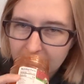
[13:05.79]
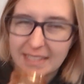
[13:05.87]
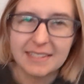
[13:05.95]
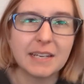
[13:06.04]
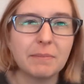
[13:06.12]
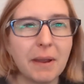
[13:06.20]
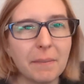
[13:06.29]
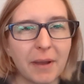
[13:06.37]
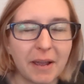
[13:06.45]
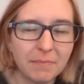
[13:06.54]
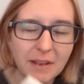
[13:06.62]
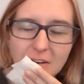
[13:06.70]
it's like my,
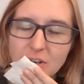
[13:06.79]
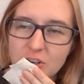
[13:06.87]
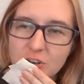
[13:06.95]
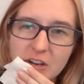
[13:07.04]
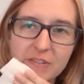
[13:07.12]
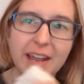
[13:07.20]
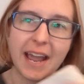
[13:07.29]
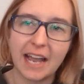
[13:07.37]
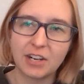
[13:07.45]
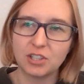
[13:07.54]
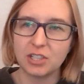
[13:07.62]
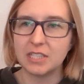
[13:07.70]
I'm not sure if I
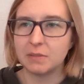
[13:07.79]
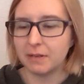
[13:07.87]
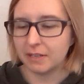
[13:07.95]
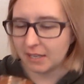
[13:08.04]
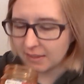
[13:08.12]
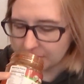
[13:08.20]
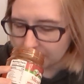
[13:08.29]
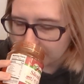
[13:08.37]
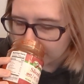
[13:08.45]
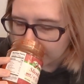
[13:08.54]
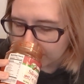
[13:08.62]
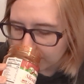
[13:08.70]
actually smell anything
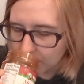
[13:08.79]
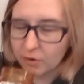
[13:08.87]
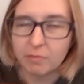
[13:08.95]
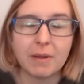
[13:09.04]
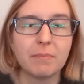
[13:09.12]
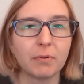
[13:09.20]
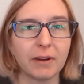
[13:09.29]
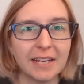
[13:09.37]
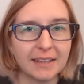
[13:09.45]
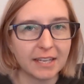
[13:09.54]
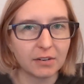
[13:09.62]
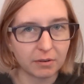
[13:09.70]
or if my
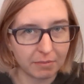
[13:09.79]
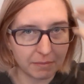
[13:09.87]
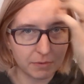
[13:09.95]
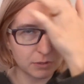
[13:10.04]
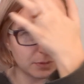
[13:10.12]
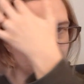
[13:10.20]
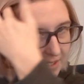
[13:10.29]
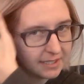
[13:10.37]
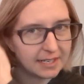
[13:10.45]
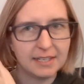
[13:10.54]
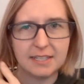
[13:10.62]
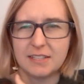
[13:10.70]
brain like remembers what the
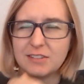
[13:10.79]
scent is.